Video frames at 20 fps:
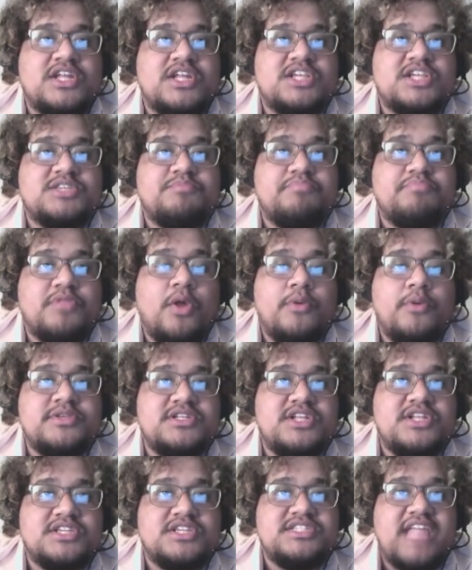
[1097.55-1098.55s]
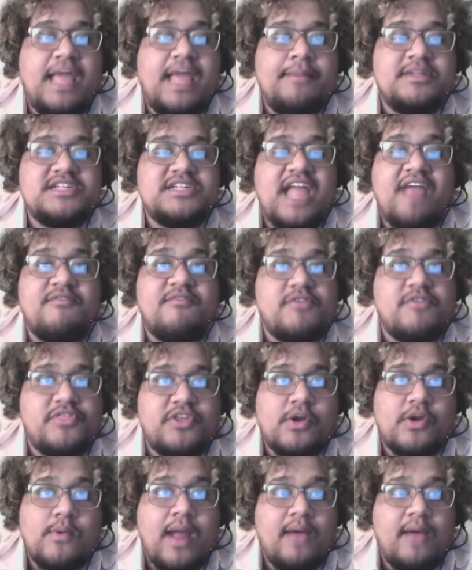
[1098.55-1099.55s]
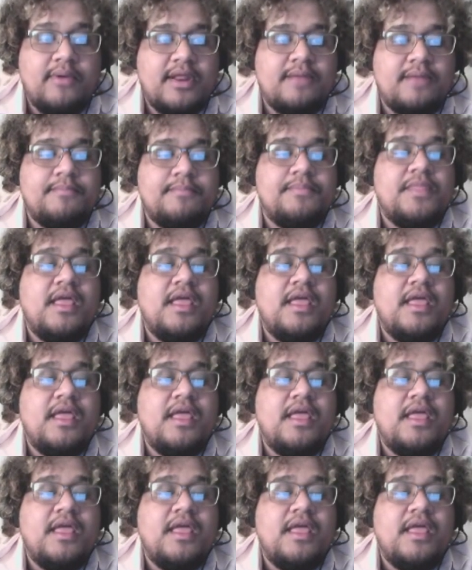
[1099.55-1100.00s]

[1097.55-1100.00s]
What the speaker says: that explodes and does damage to everything around it.